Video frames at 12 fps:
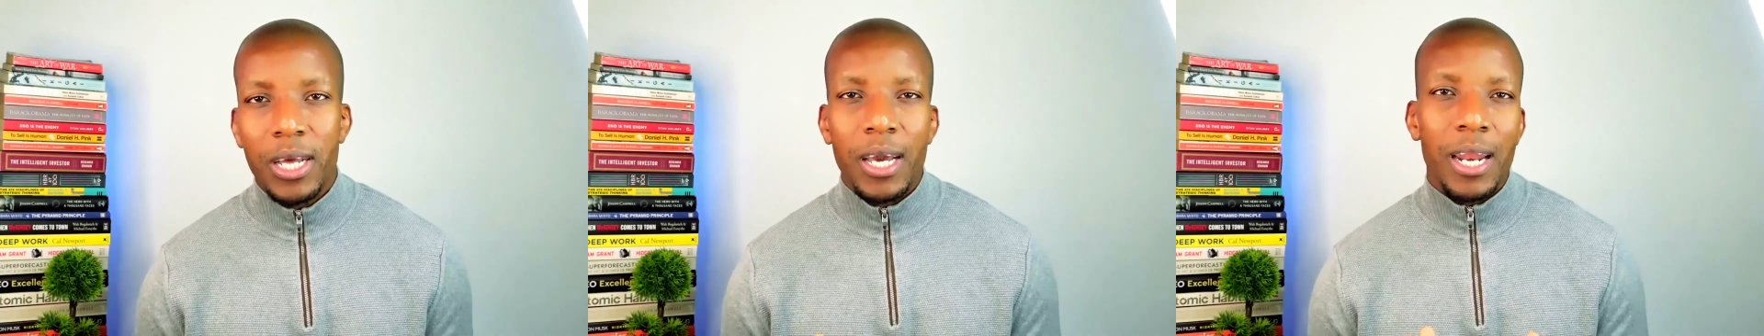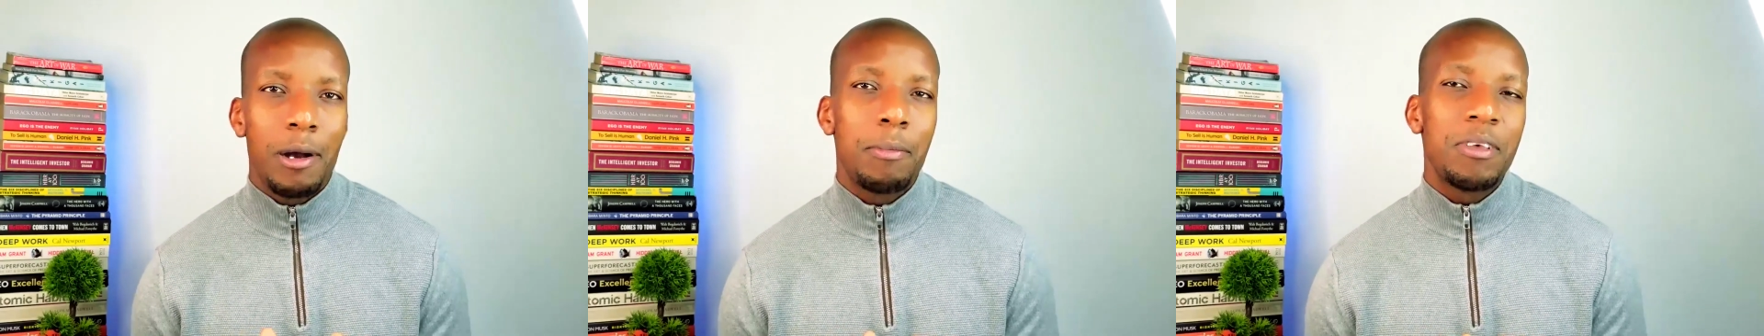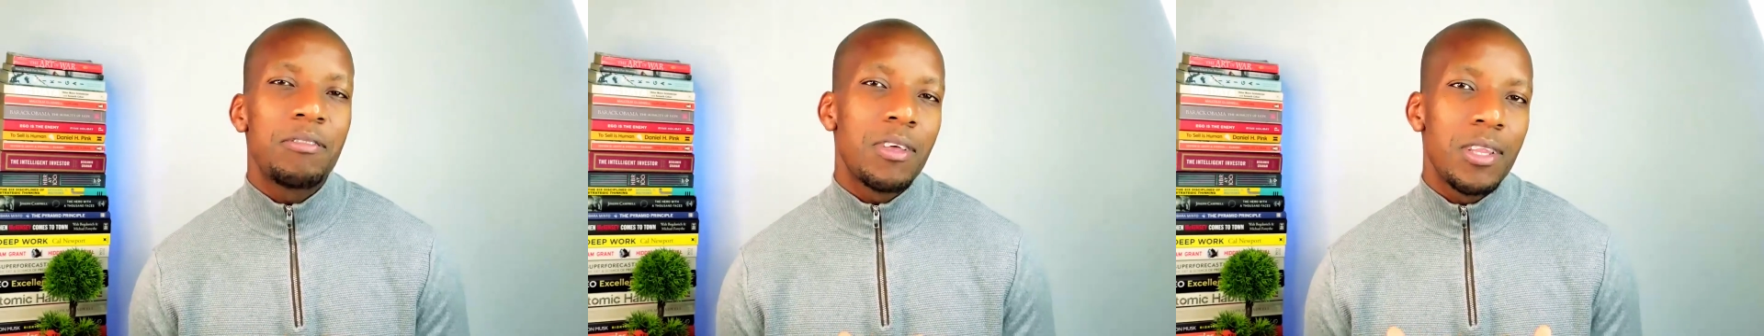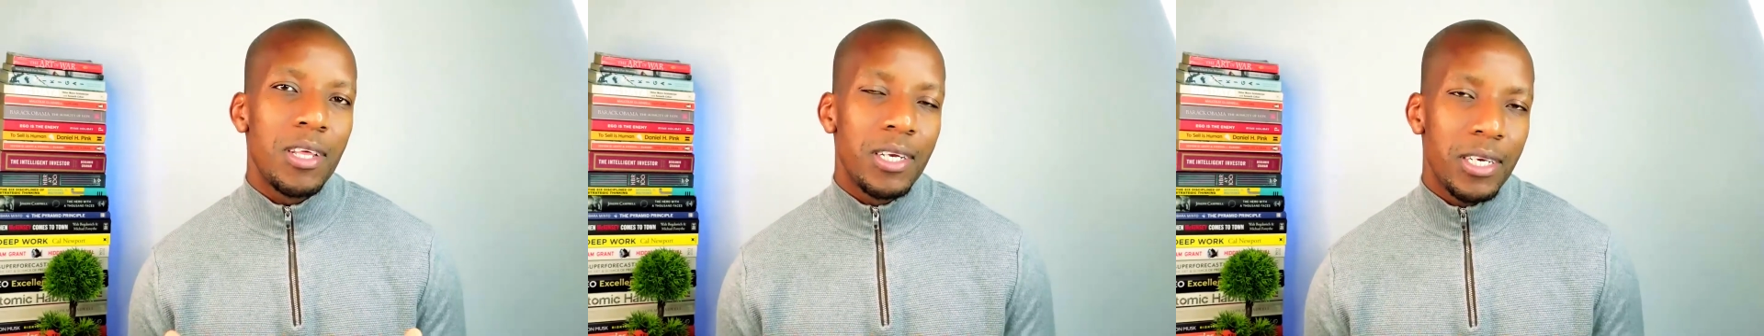And I must say
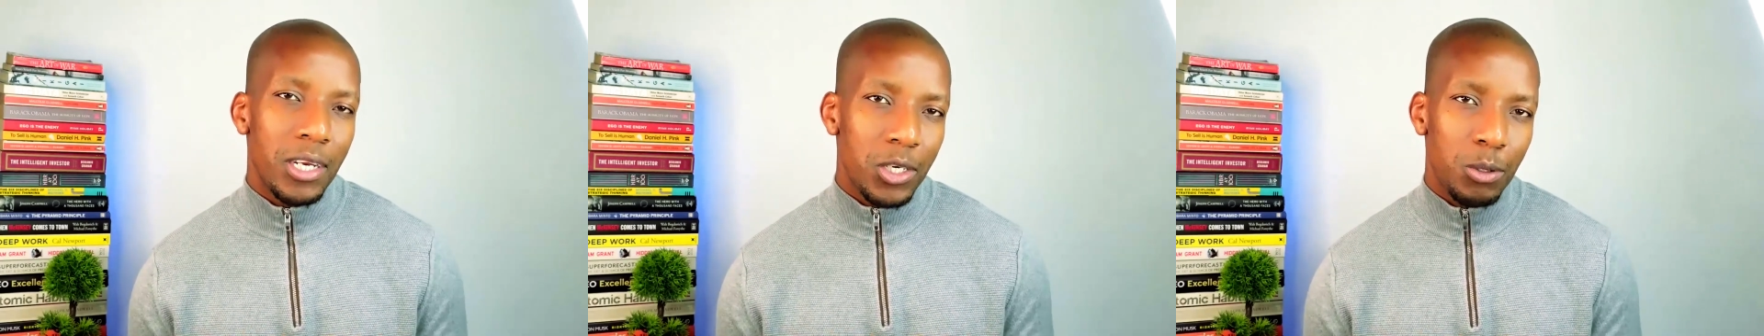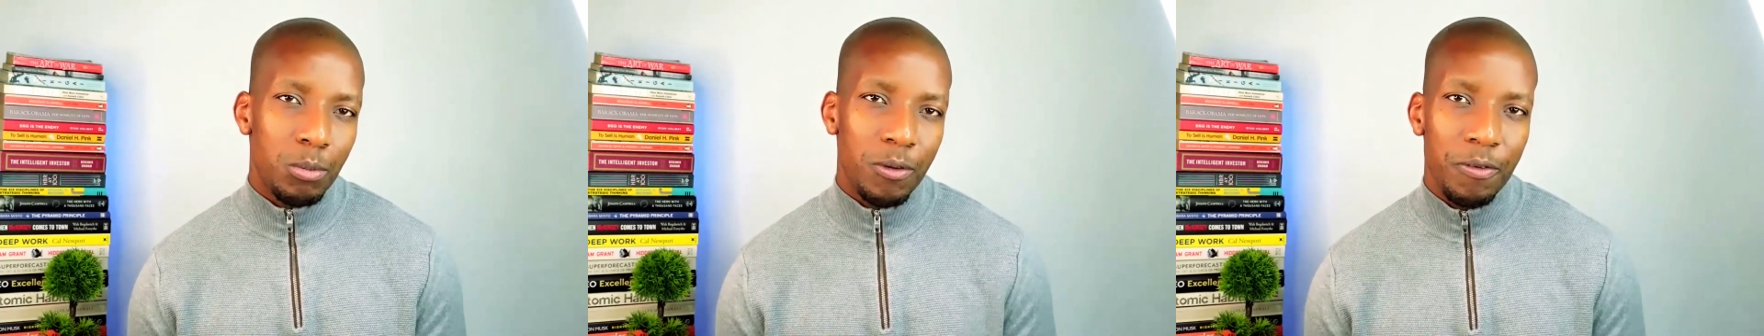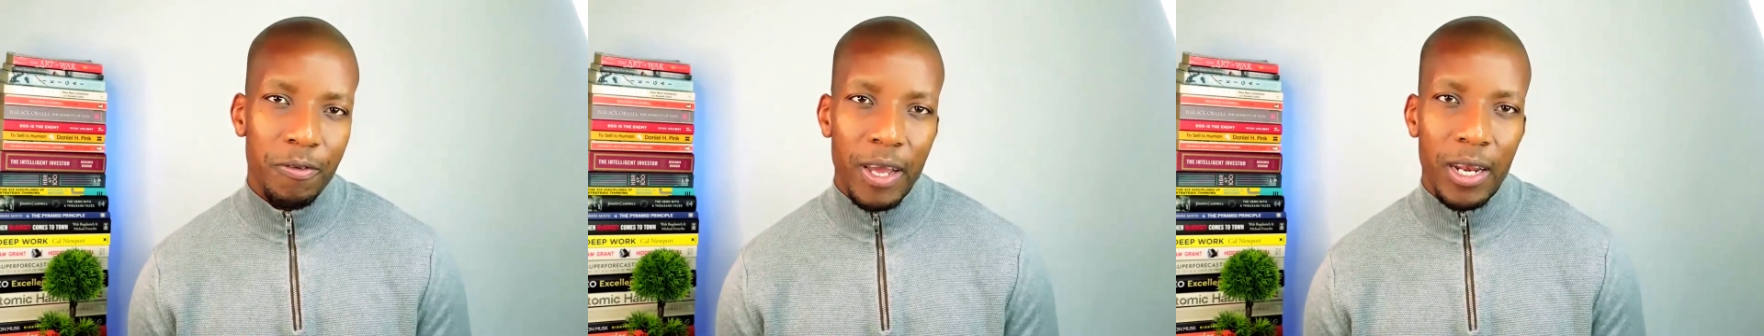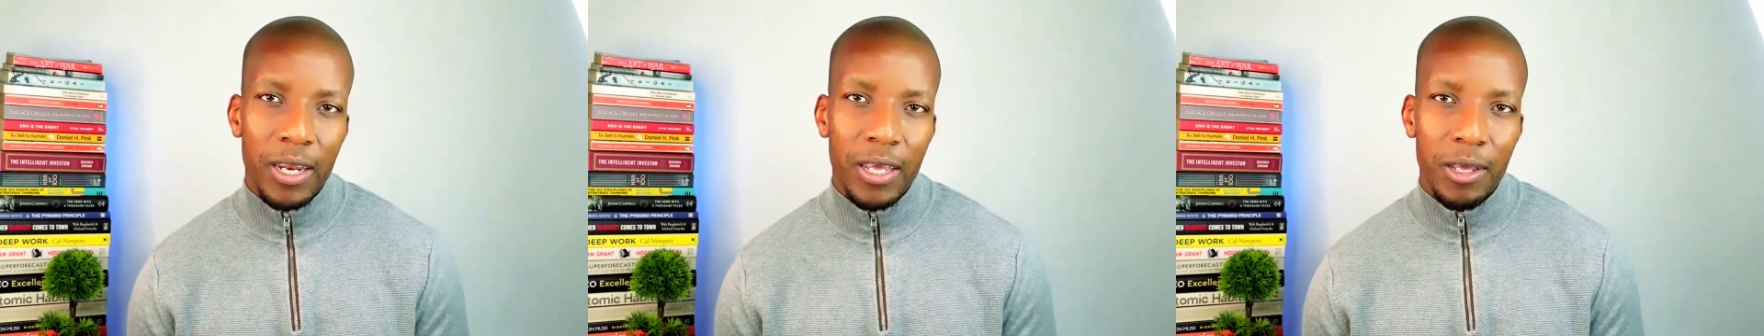they tend to be
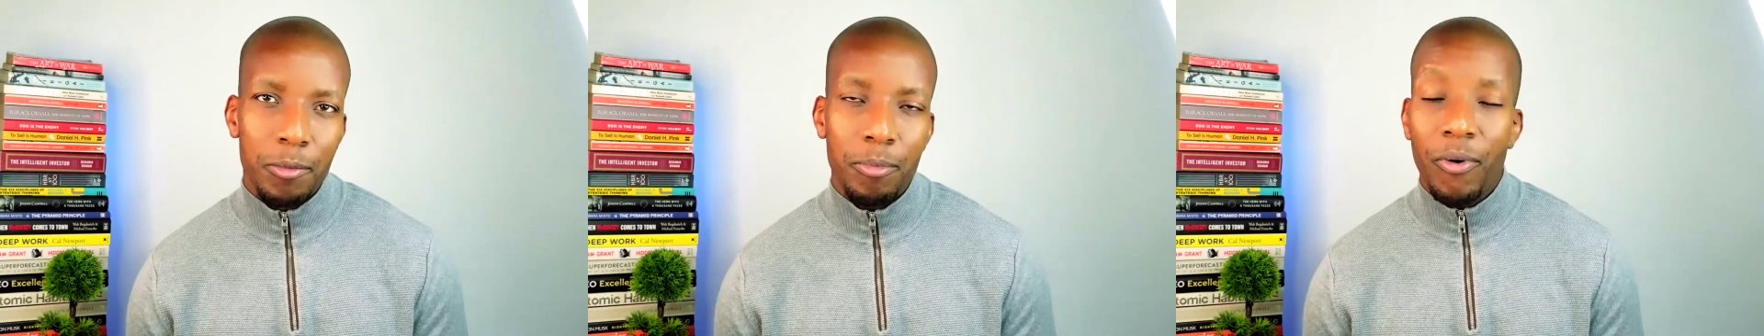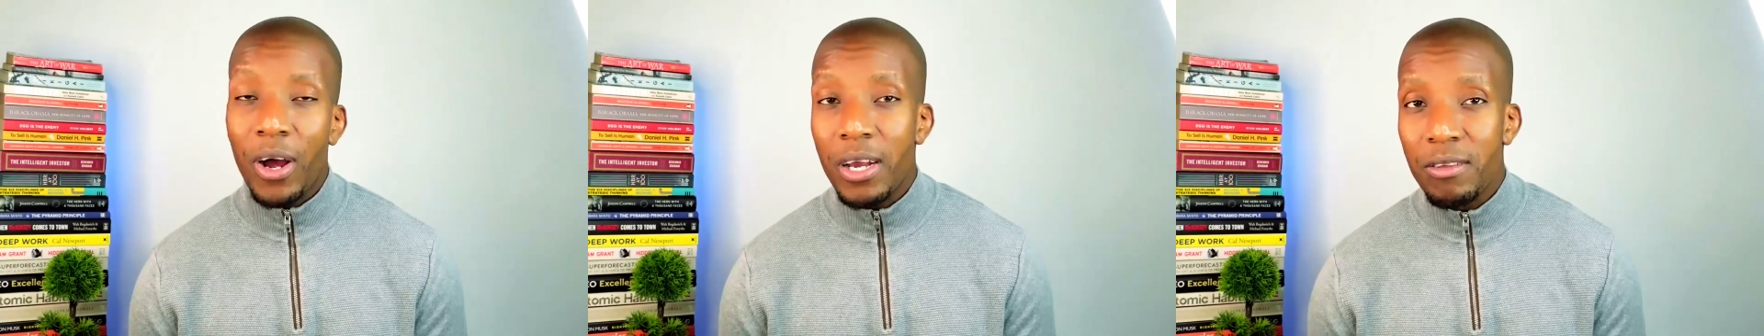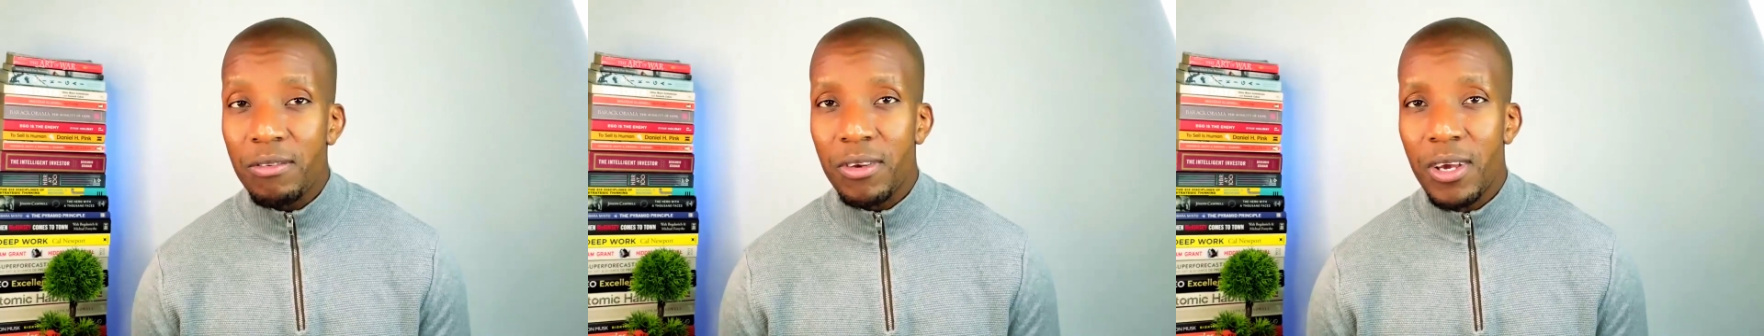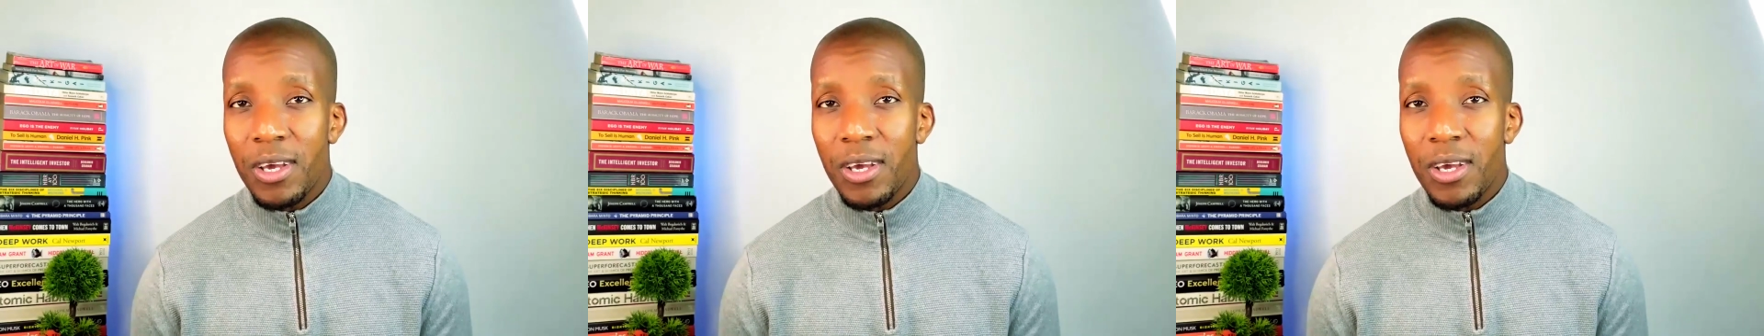fairly priced.